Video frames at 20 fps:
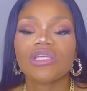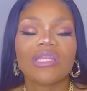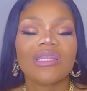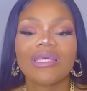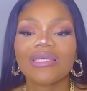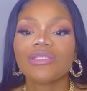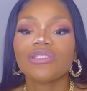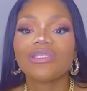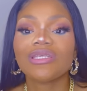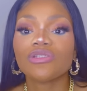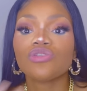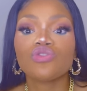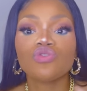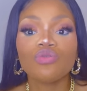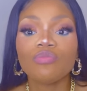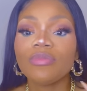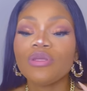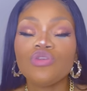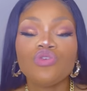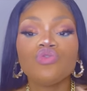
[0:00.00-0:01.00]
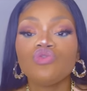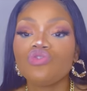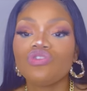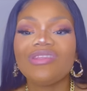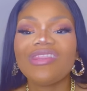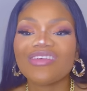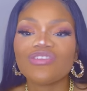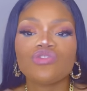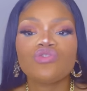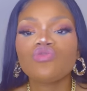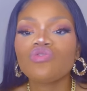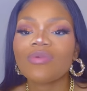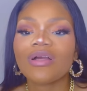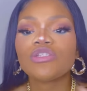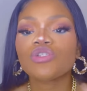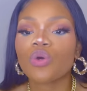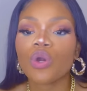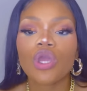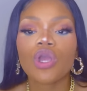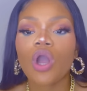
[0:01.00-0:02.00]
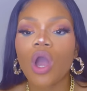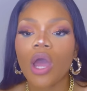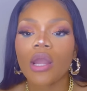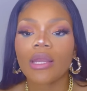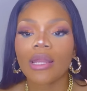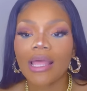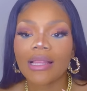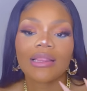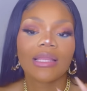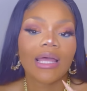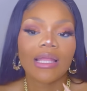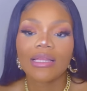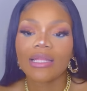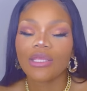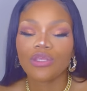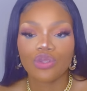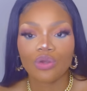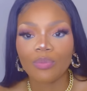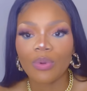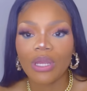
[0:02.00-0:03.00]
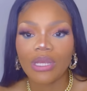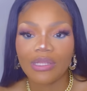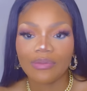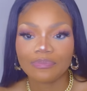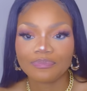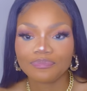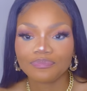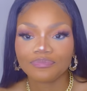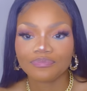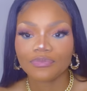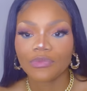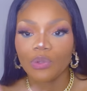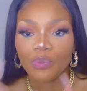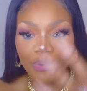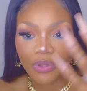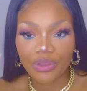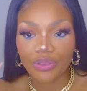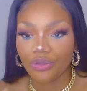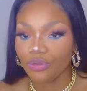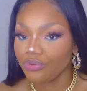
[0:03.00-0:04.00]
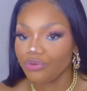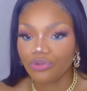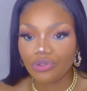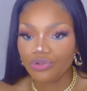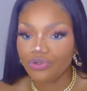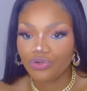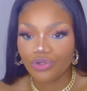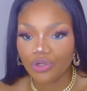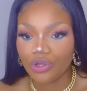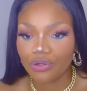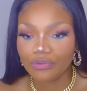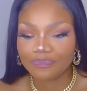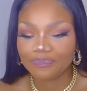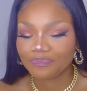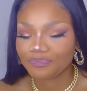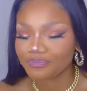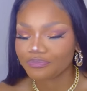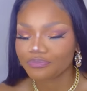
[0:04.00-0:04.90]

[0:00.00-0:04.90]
And there's too much going on in your body with you, you know.